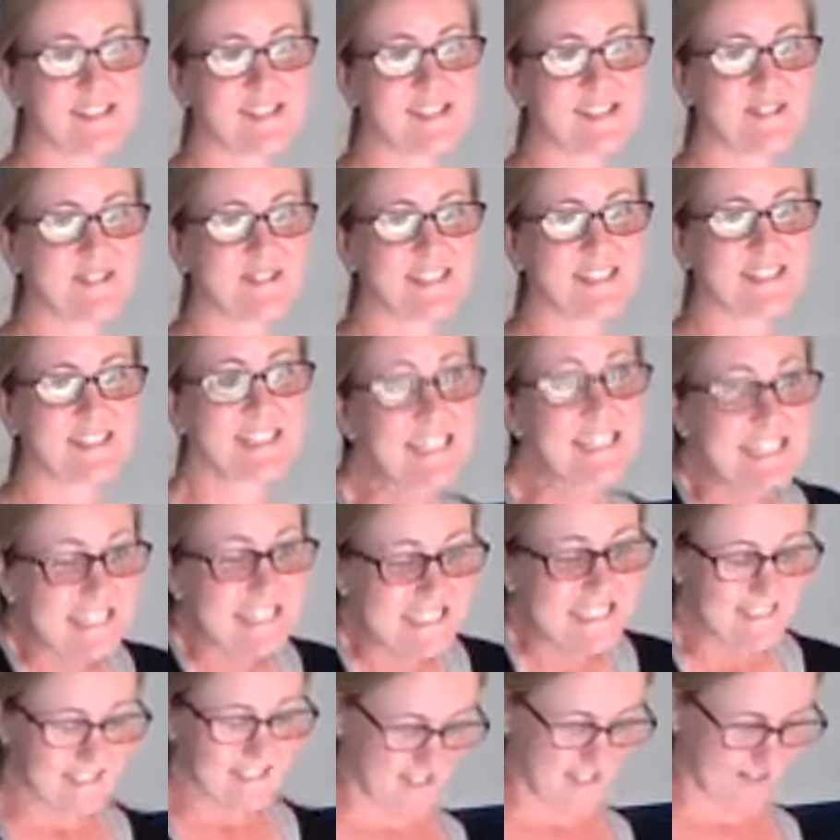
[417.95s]
So,
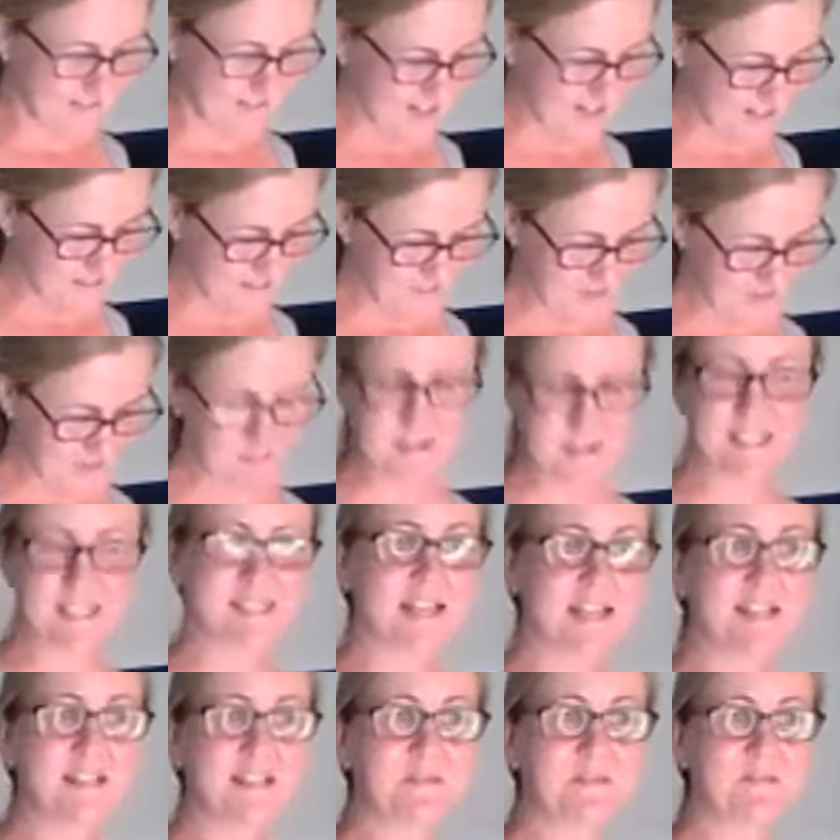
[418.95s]
all right, I'm
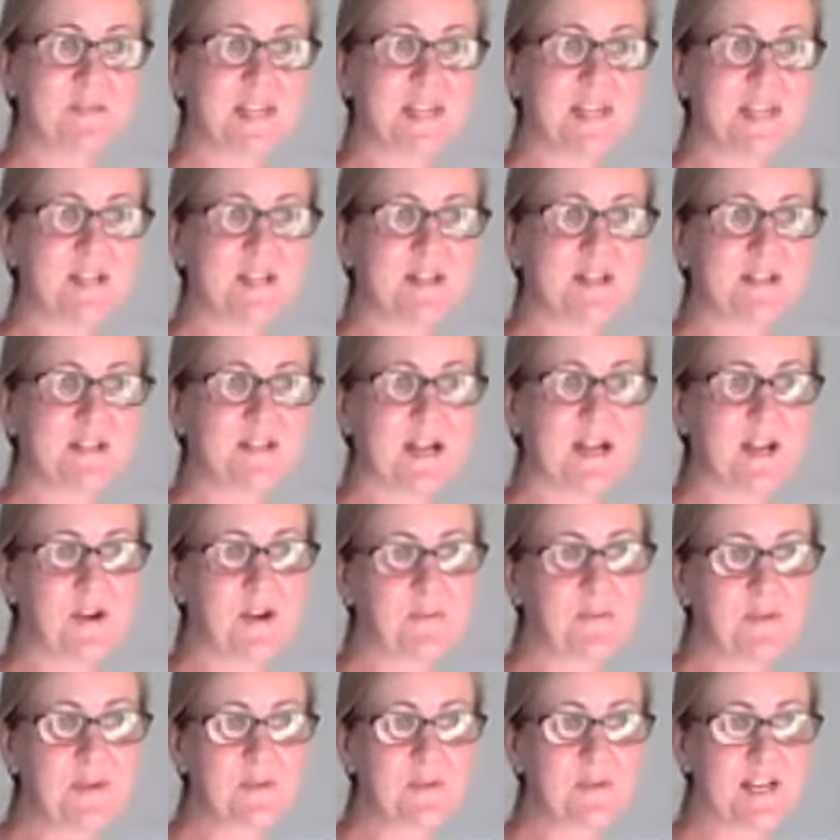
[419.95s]
excited to be here. I
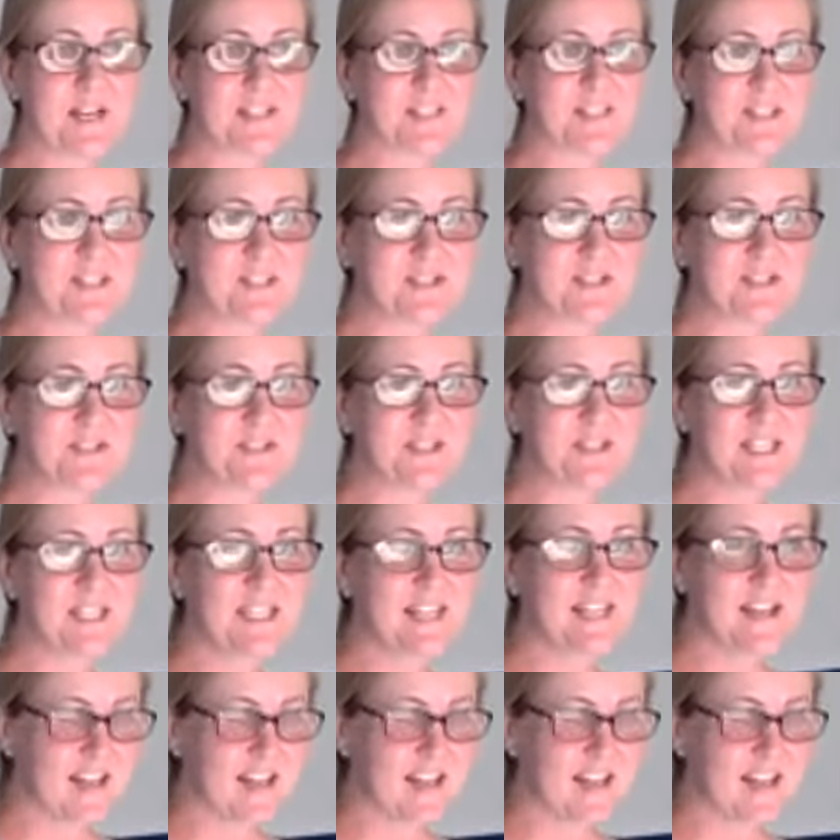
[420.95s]
hope you are too.